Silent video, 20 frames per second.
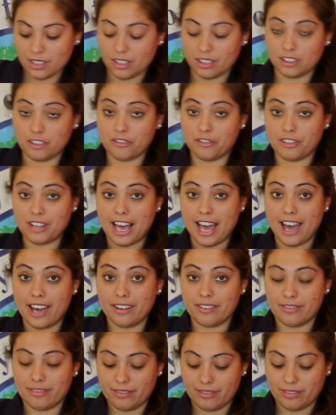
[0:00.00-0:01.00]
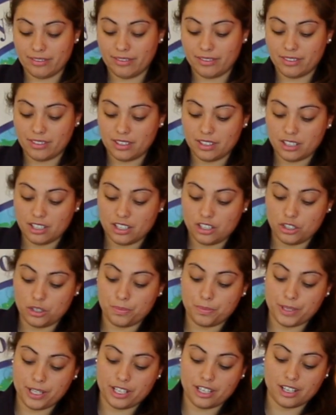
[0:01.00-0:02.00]
the flat, you
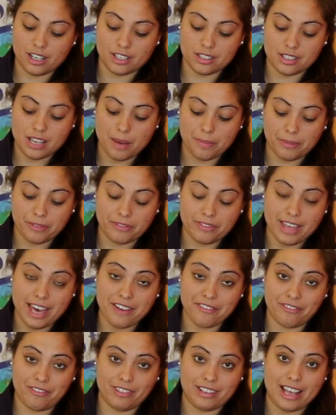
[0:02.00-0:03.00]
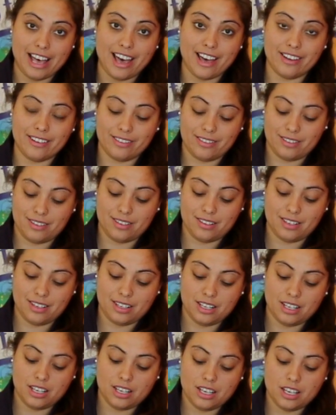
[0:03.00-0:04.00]
put it on top of that flat.
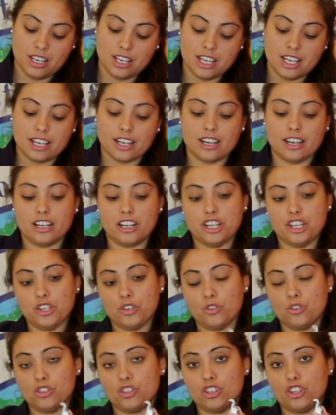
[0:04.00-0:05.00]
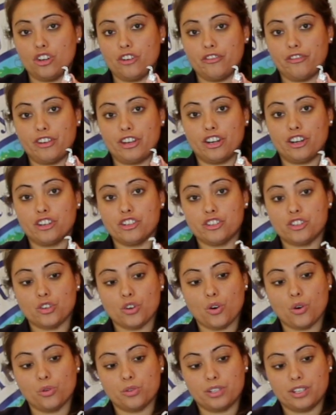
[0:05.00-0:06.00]
Kind of use your fingers to
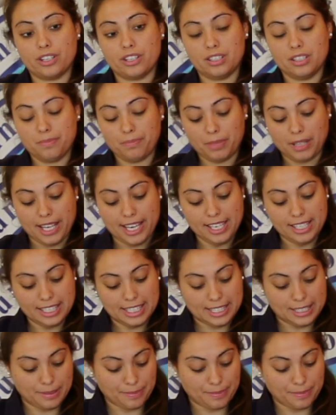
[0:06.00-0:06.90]
hold it in place.